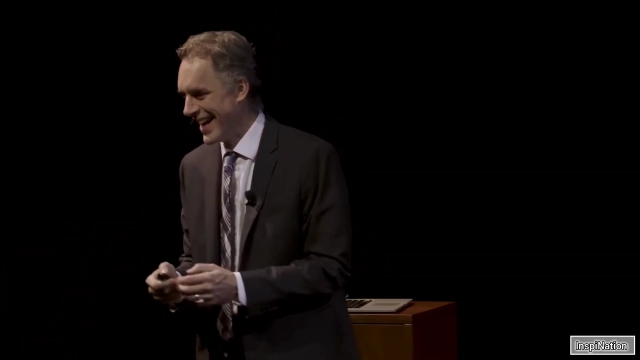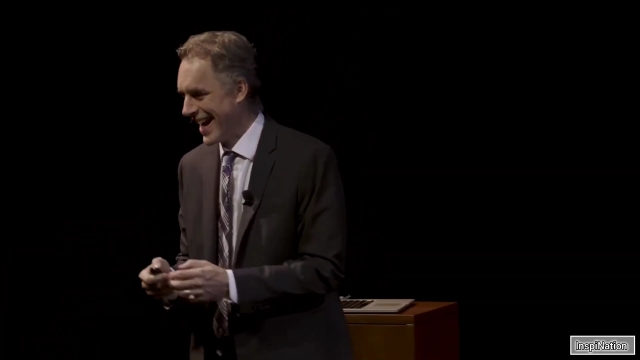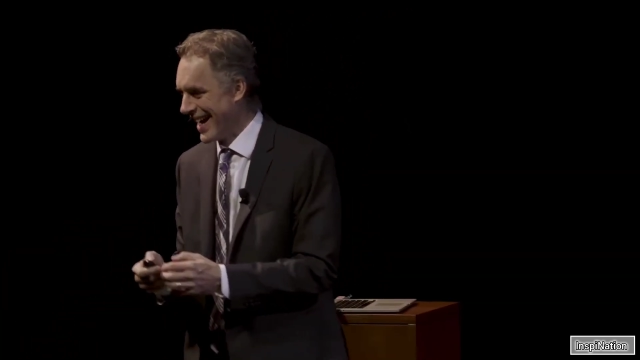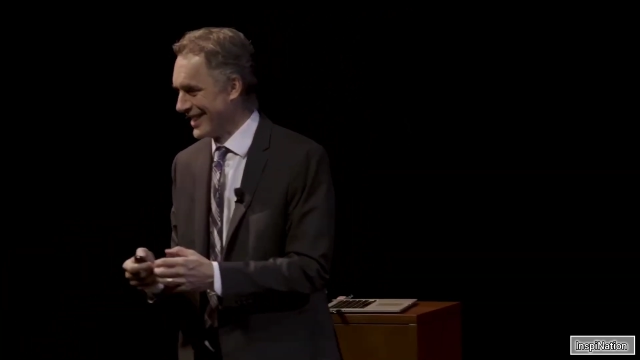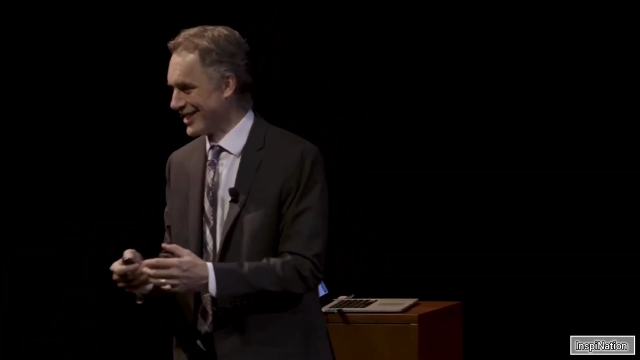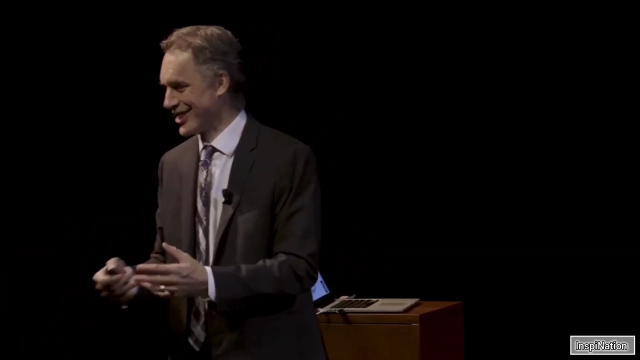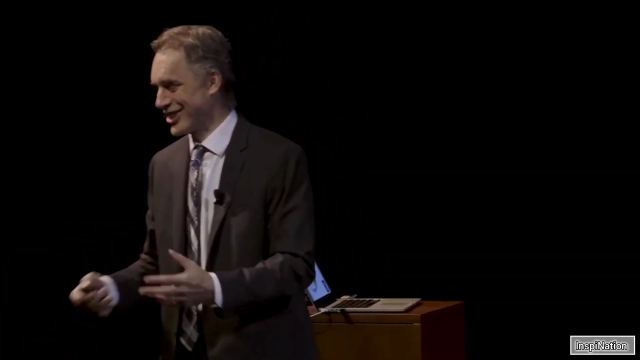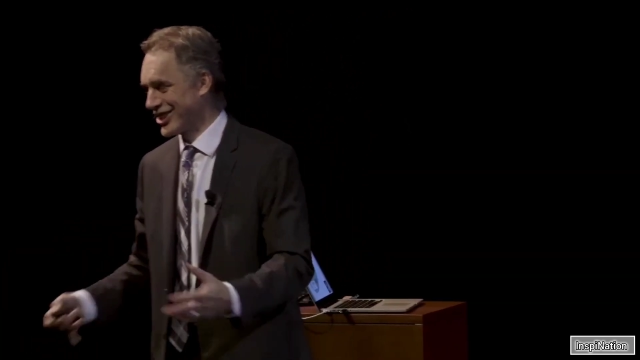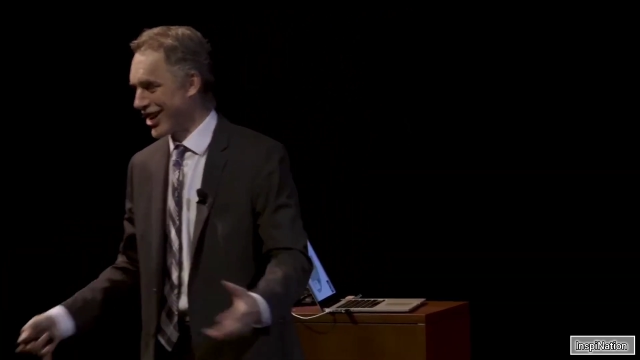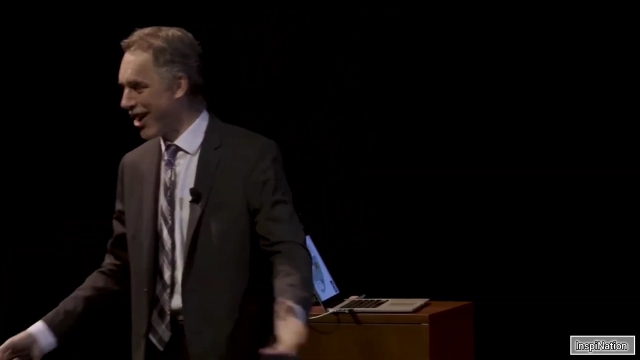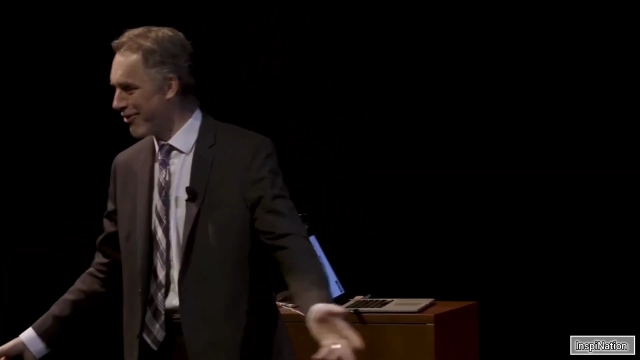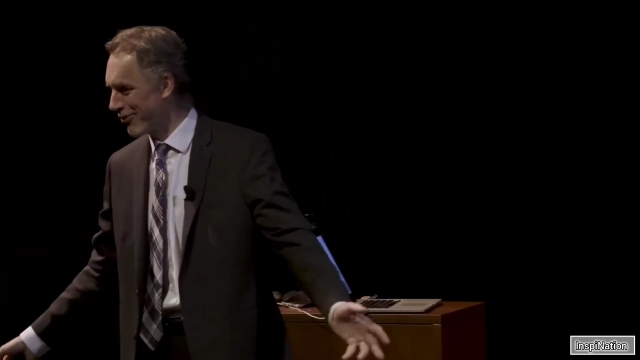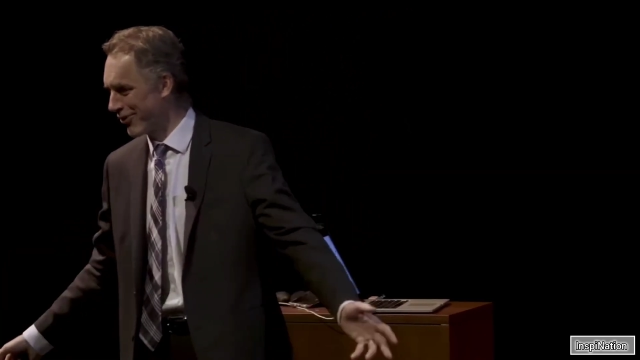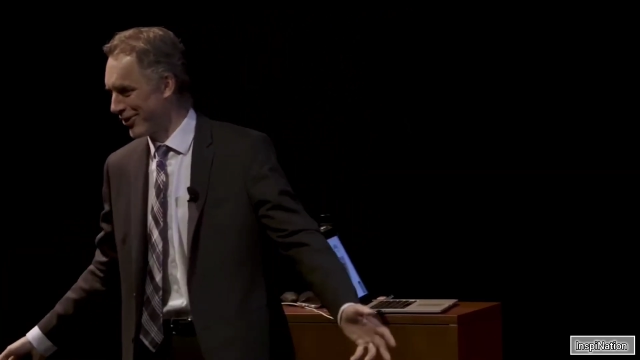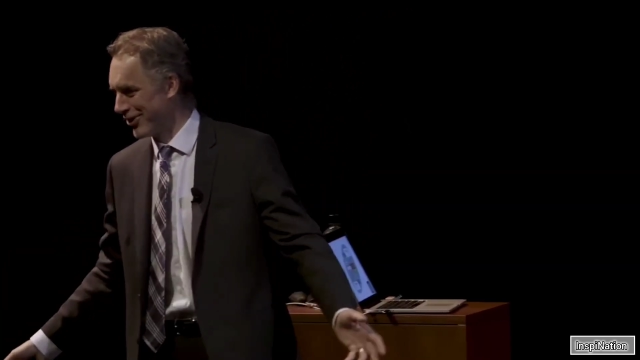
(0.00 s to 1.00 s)
and
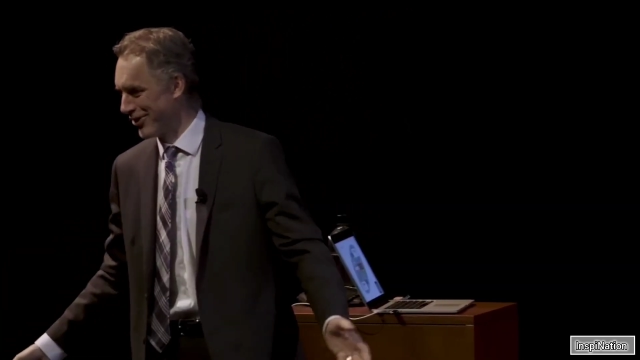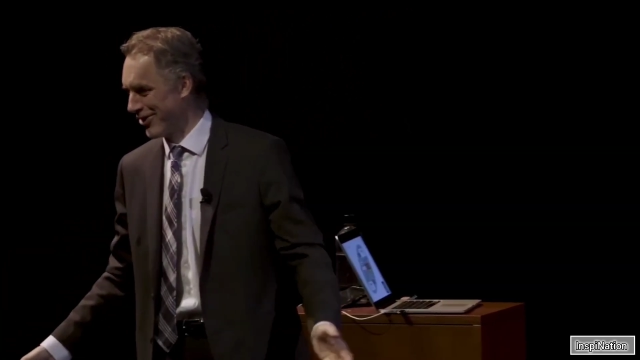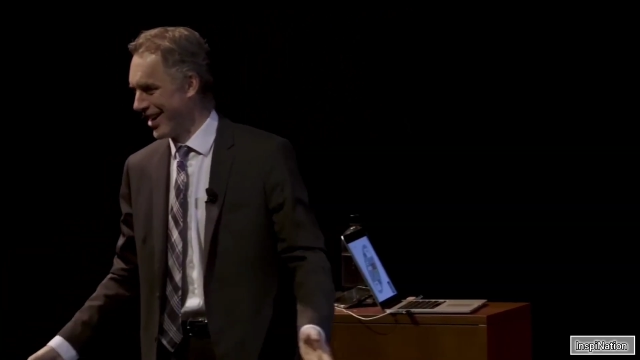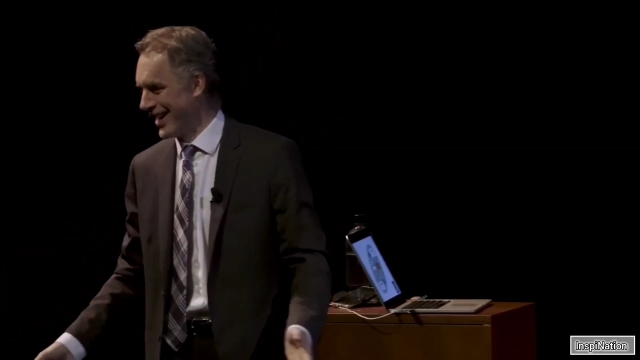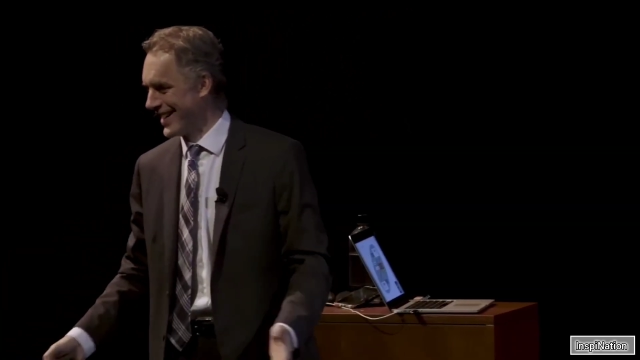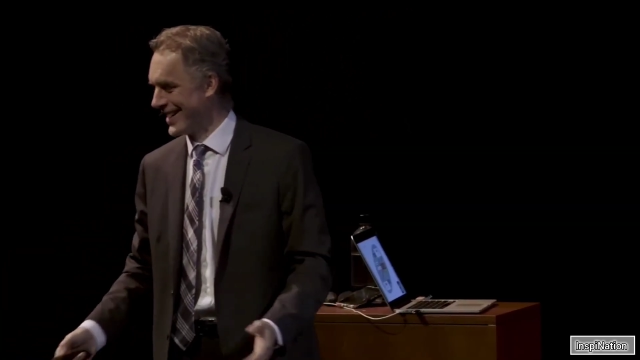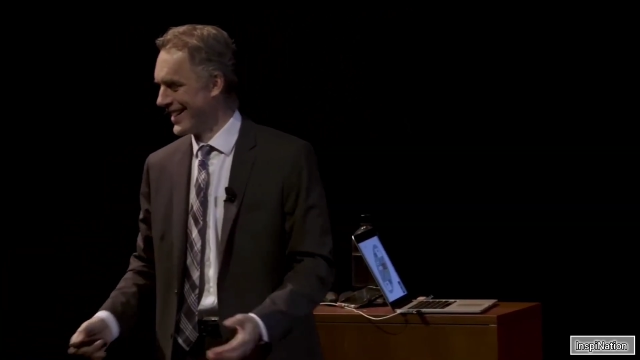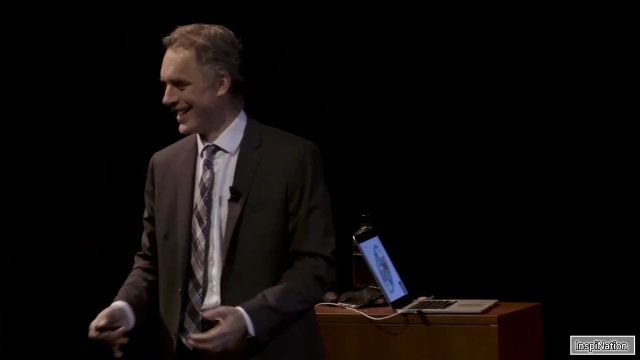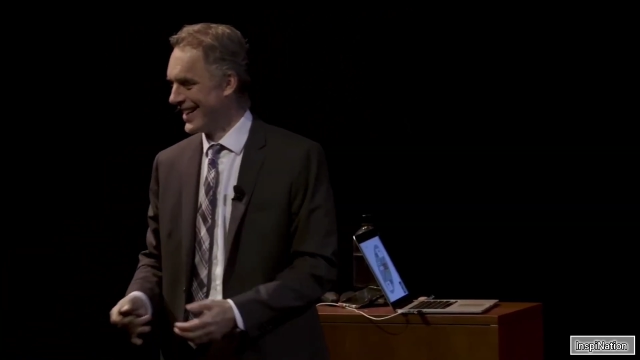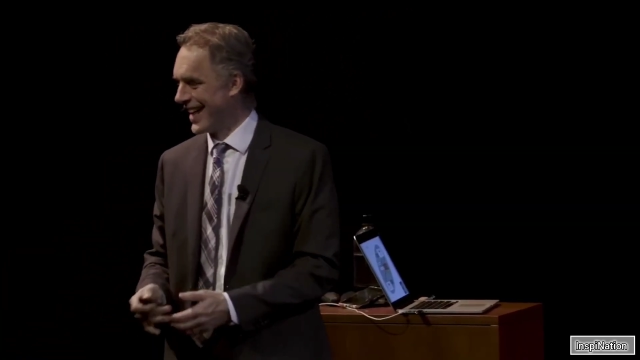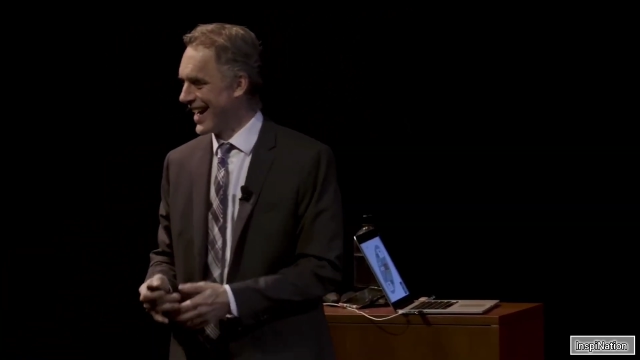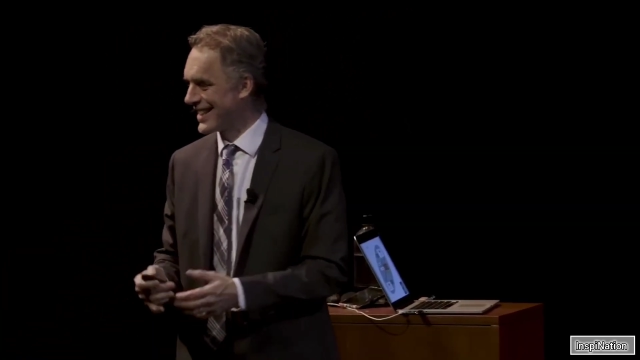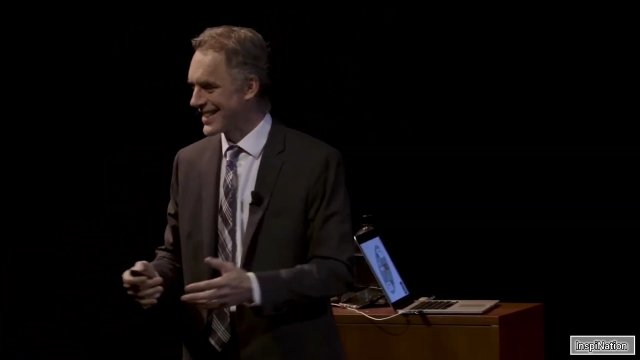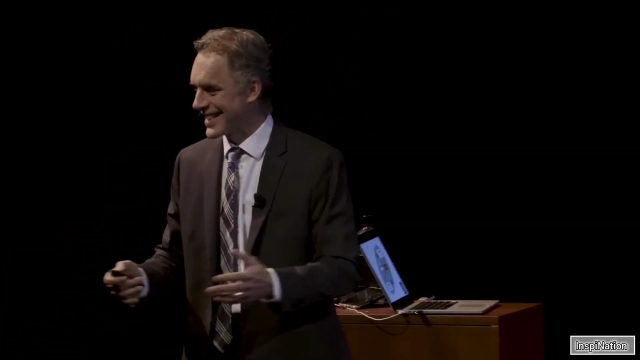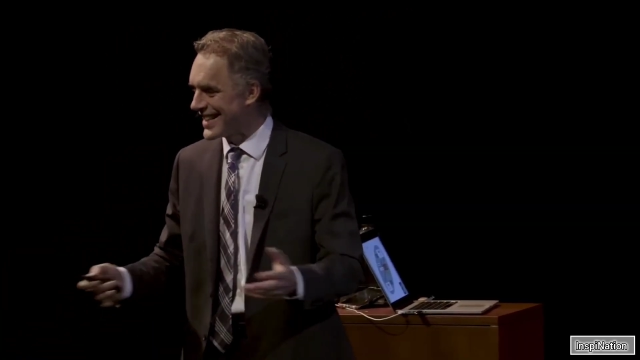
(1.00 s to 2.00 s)
suffer, right?
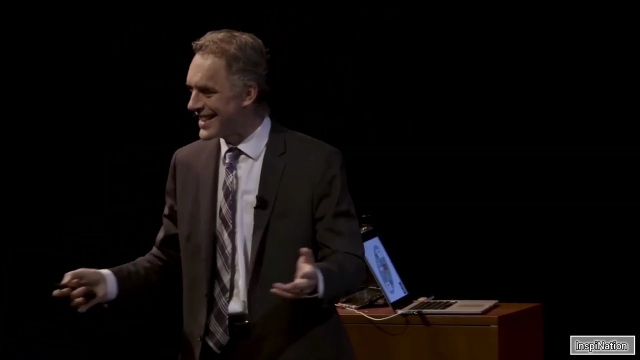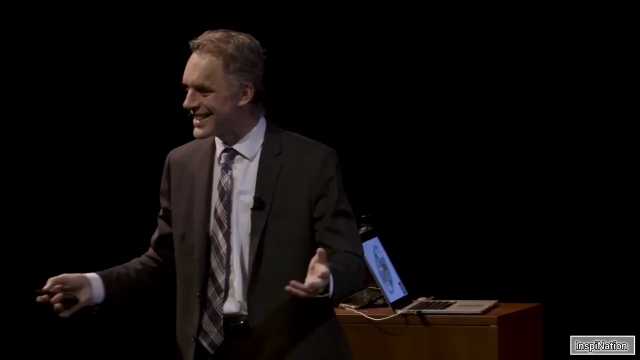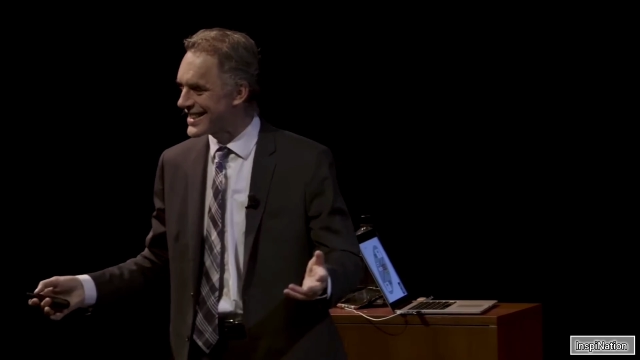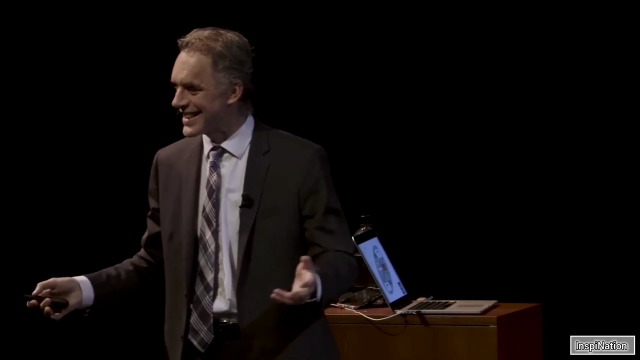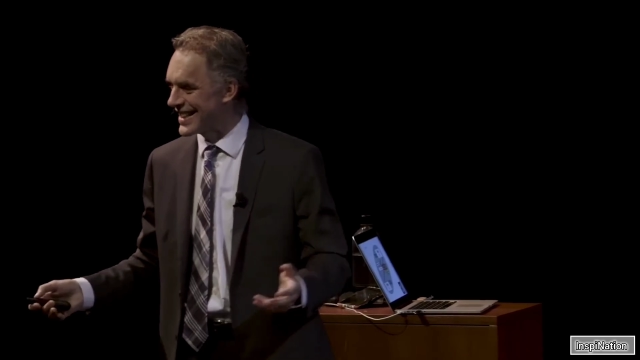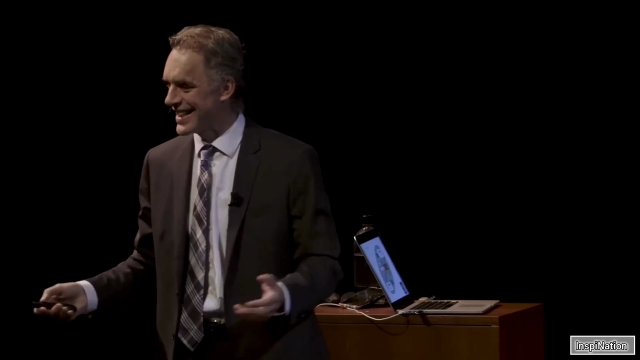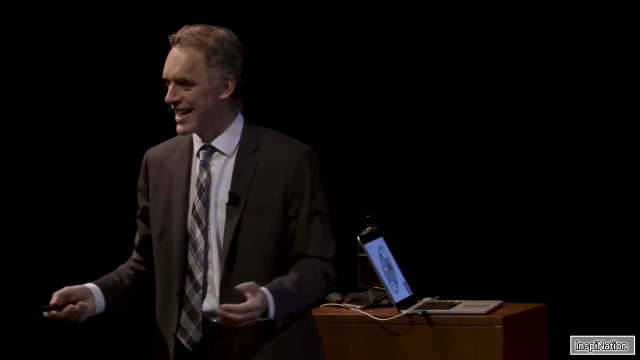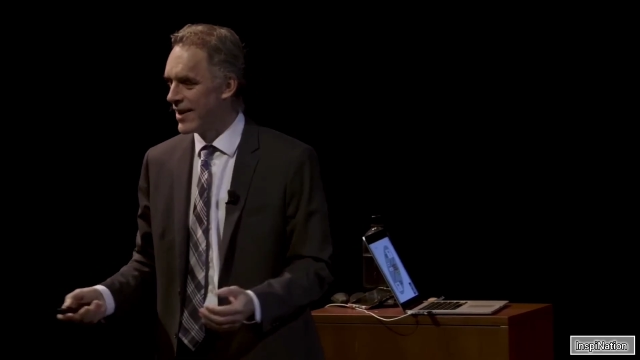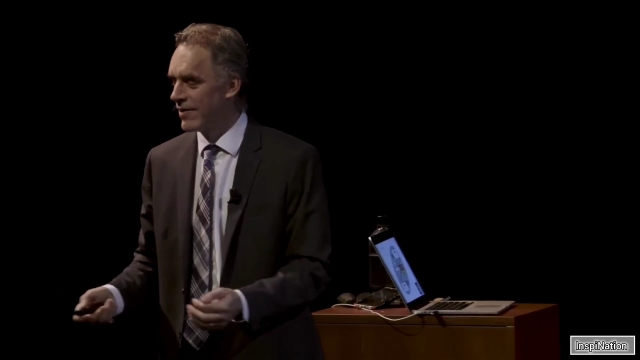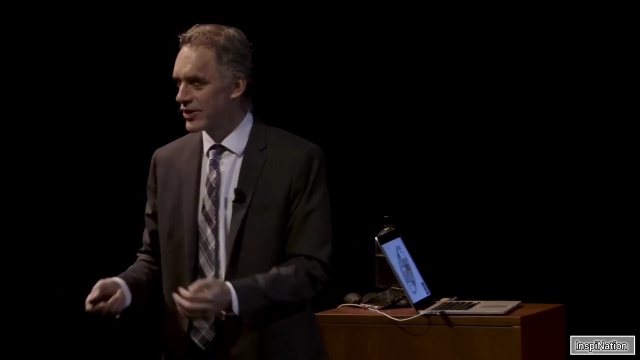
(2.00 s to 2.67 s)
That's easy.